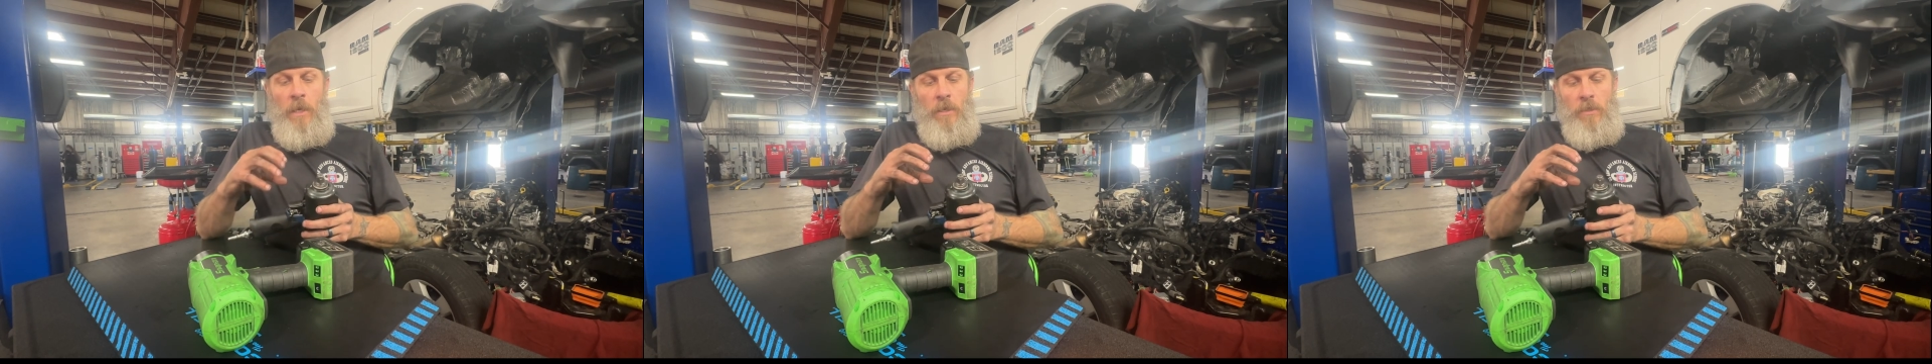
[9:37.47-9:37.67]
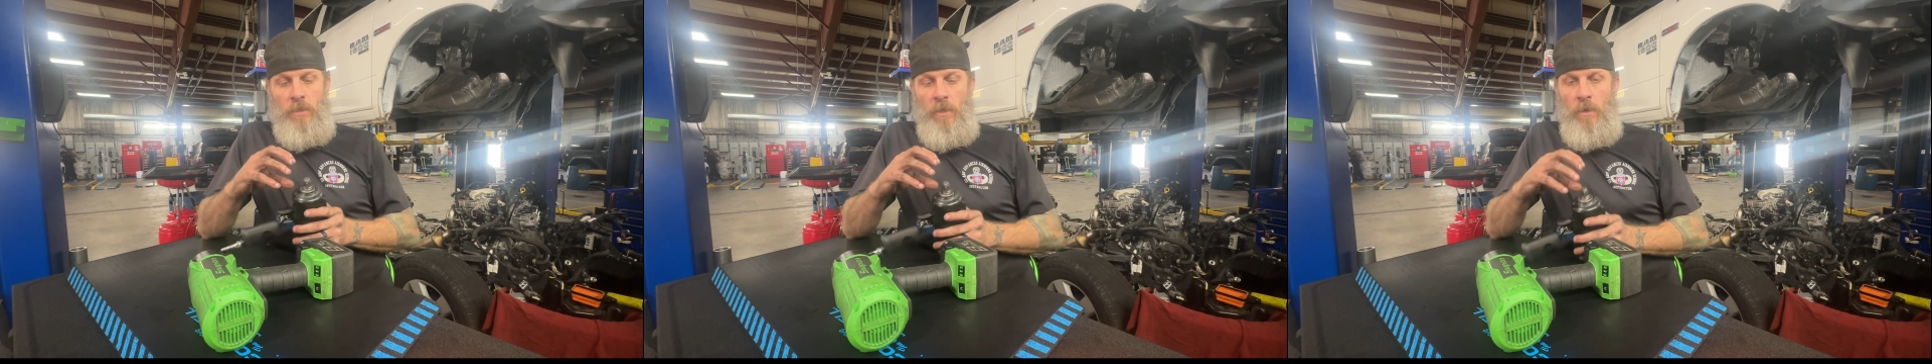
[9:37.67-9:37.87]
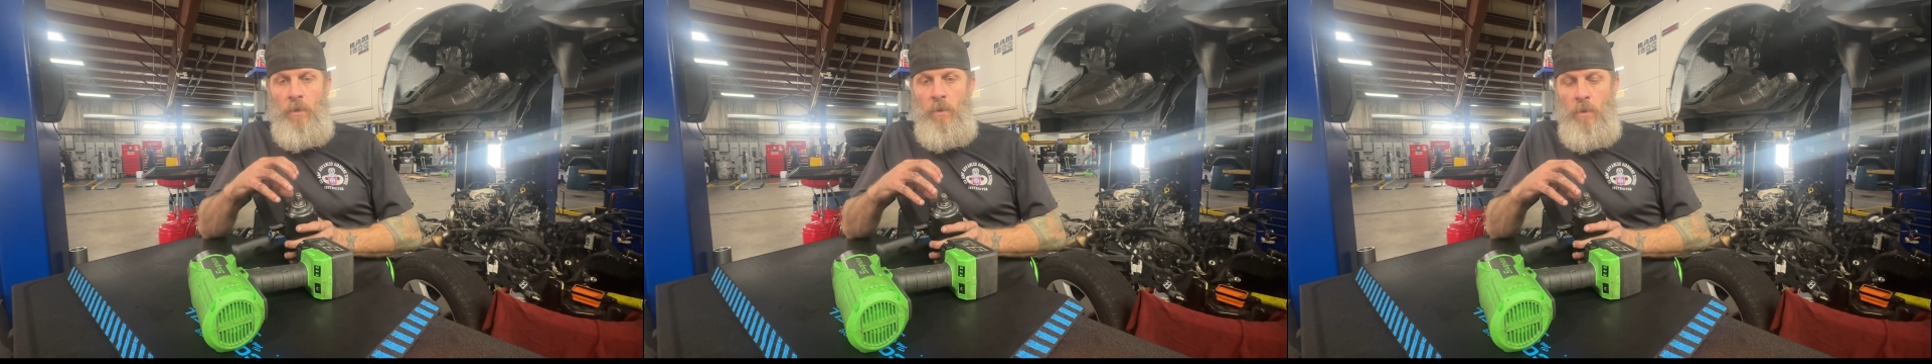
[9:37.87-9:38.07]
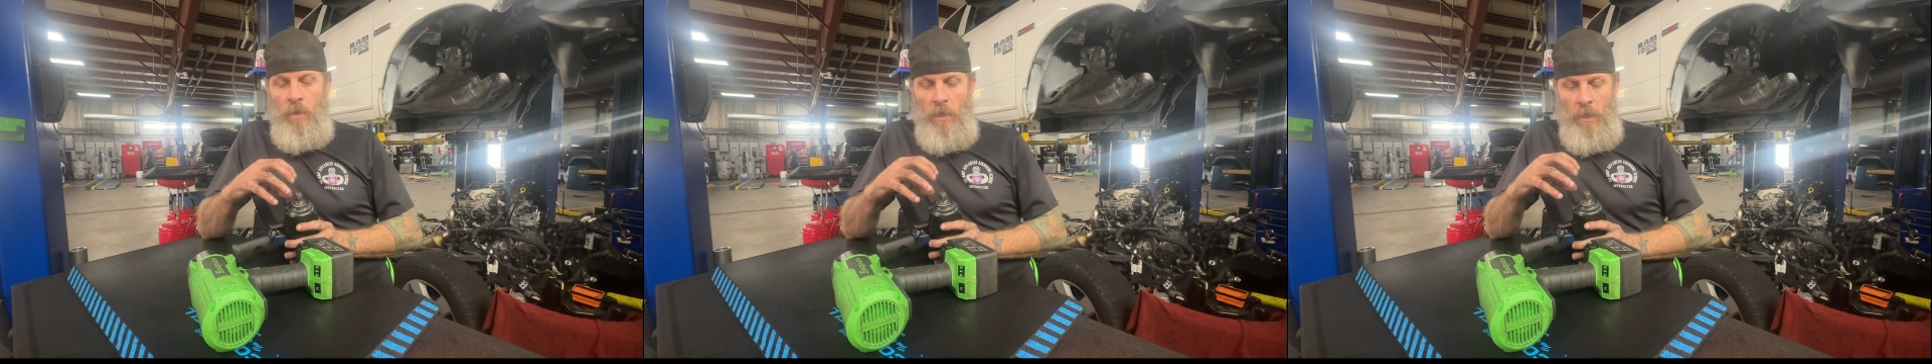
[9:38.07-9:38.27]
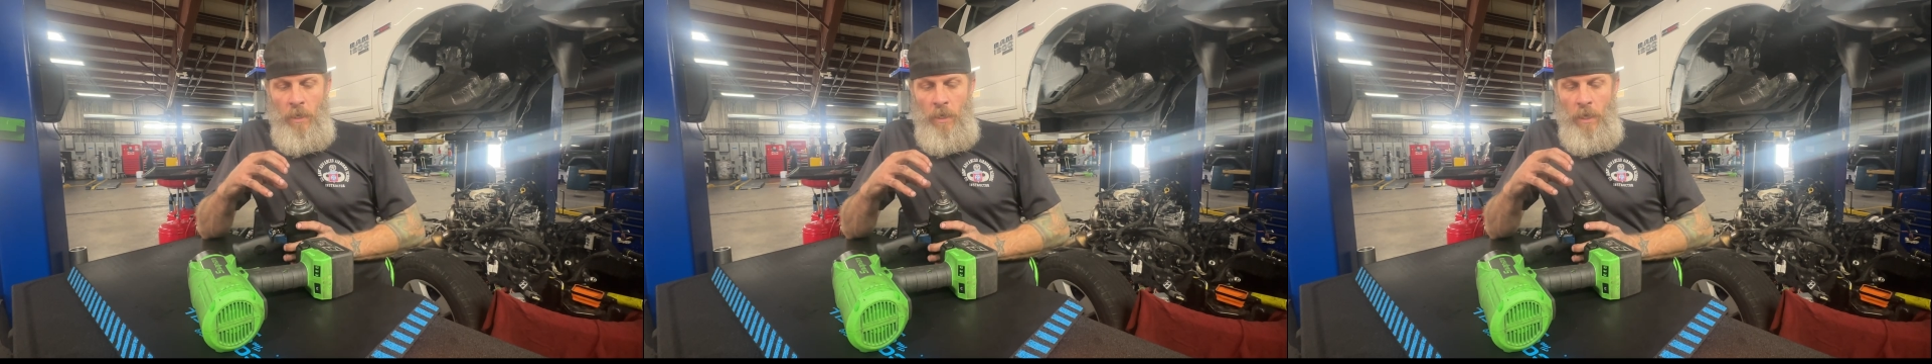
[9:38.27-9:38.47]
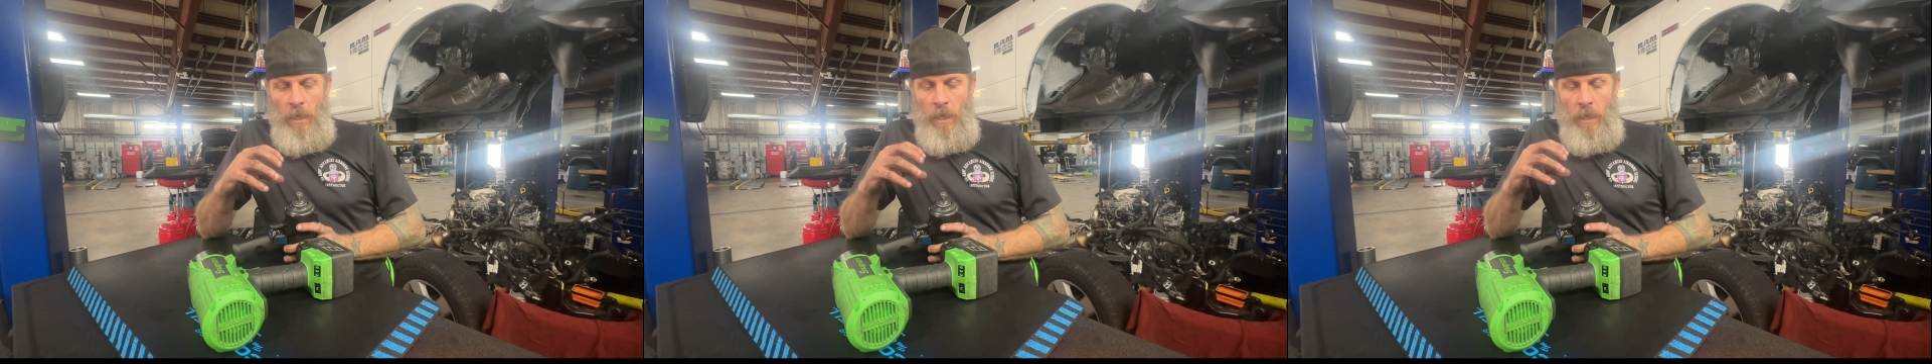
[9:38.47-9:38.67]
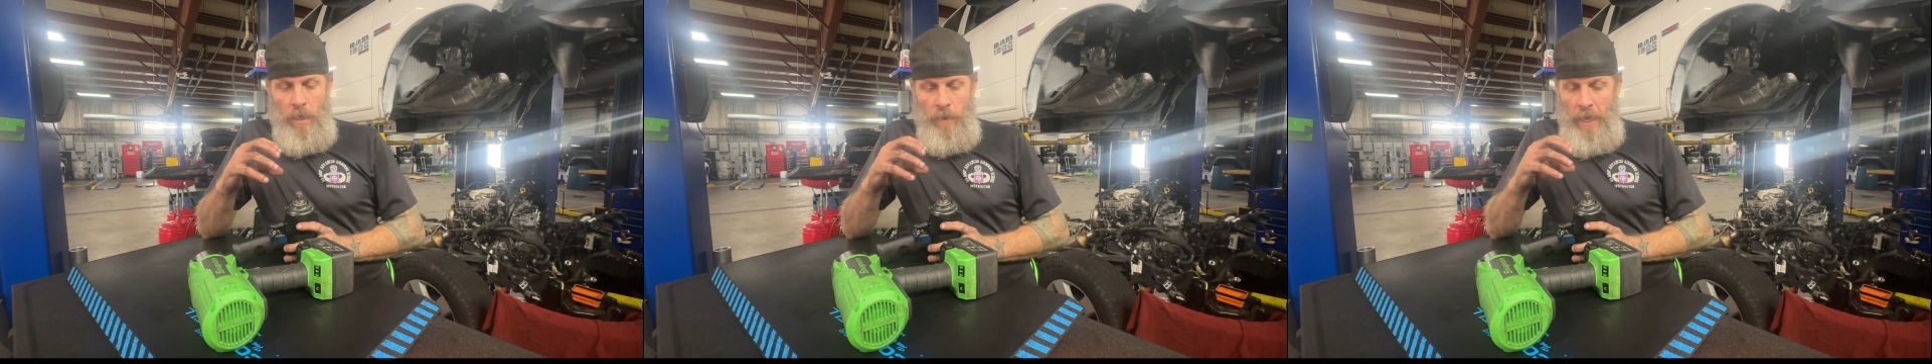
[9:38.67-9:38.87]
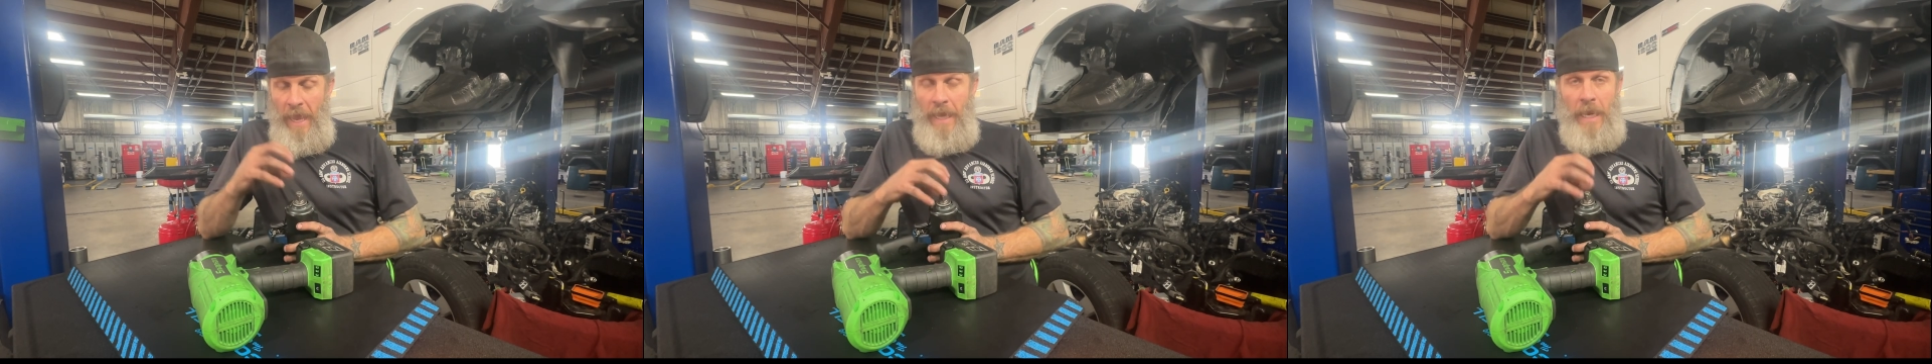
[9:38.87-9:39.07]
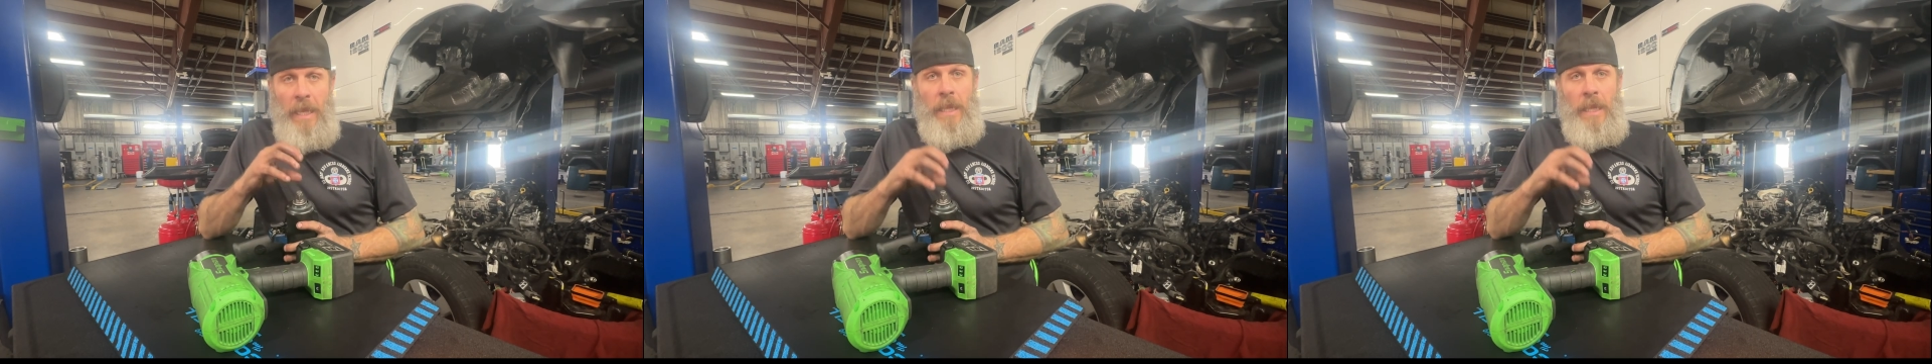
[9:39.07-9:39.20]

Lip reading: So, and a